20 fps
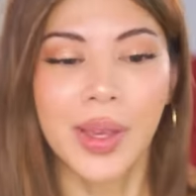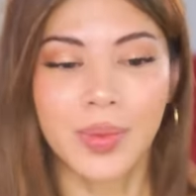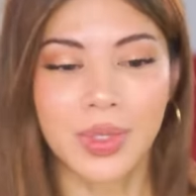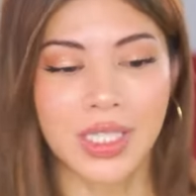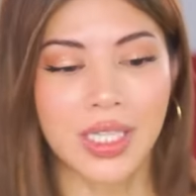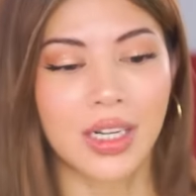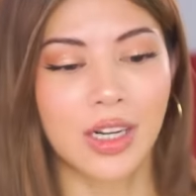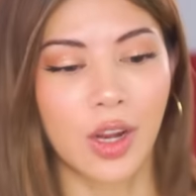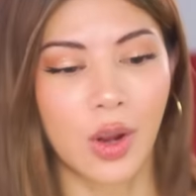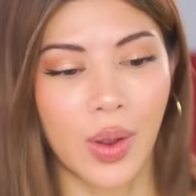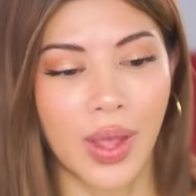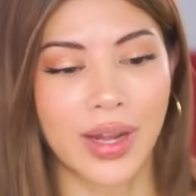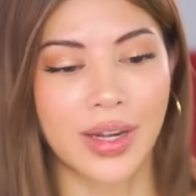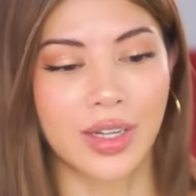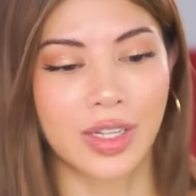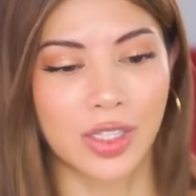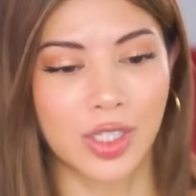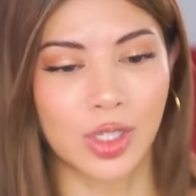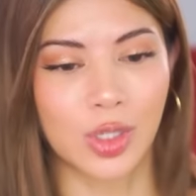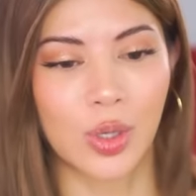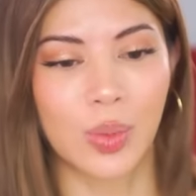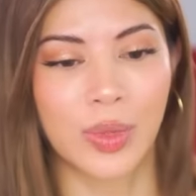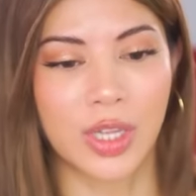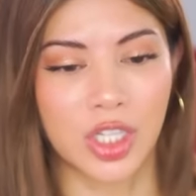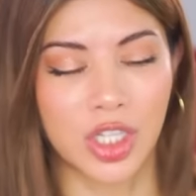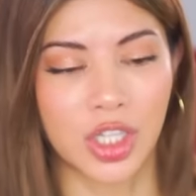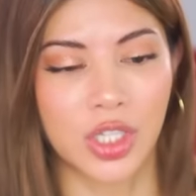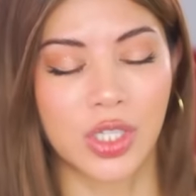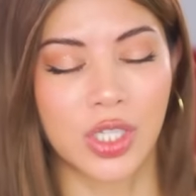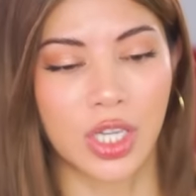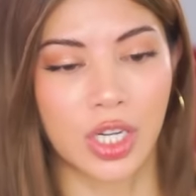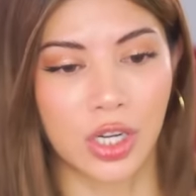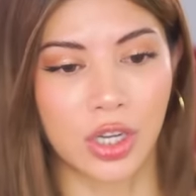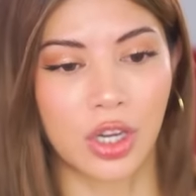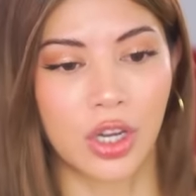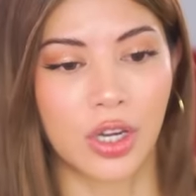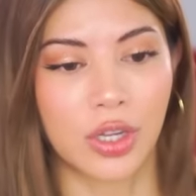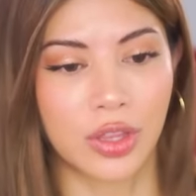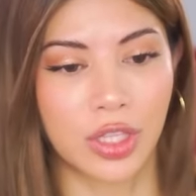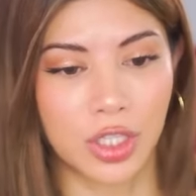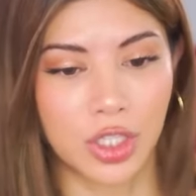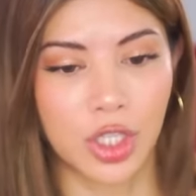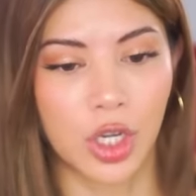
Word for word: I'm just gonna go ahead and assume that she's gonna cook the